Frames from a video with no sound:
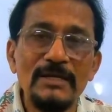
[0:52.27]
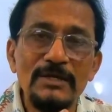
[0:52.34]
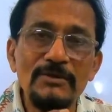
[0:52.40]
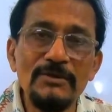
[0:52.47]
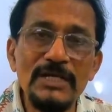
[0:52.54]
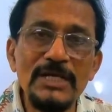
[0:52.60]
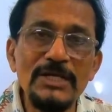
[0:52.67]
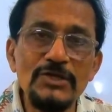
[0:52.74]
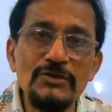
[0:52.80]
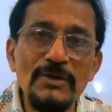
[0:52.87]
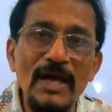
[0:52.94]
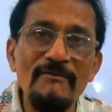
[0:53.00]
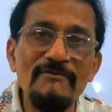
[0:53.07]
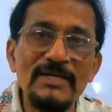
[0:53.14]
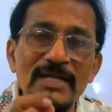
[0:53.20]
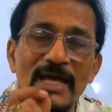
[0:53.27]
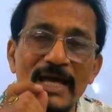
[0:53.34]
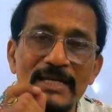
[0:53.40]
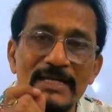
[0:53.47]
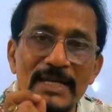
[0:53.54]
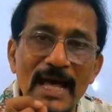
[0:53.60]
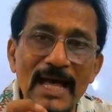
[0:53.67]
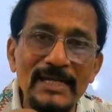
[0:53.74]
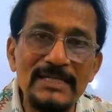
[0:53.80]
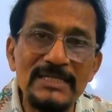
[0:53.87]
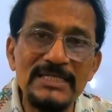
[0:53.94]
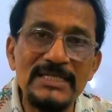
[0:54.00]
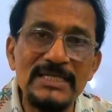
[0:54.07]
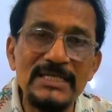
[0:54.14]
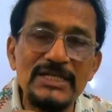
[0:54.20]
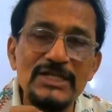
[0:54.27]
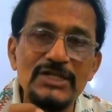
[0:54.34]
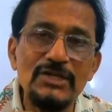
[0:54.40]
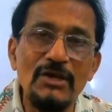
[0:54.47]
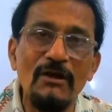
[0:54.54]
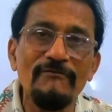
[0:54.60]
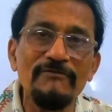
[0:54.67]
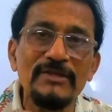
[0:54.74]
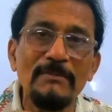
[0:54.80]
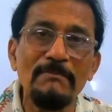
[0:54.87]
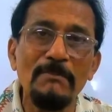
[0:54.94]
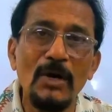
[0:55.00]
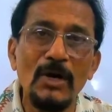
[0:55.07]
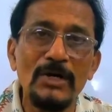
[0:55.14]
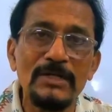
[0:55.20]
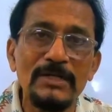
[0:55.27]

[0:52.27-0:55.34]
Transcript: you need to have an analysis of the mock.